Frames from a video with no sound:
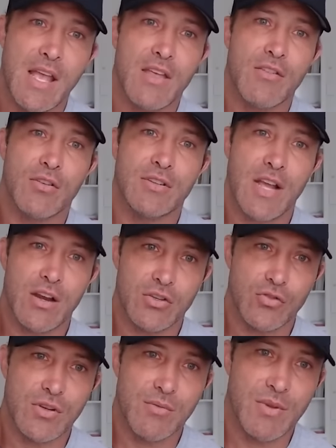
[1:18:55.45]
And their entire
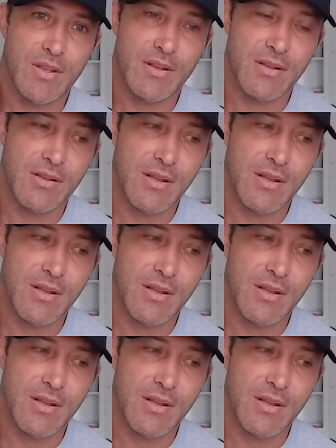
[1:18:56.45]
treatment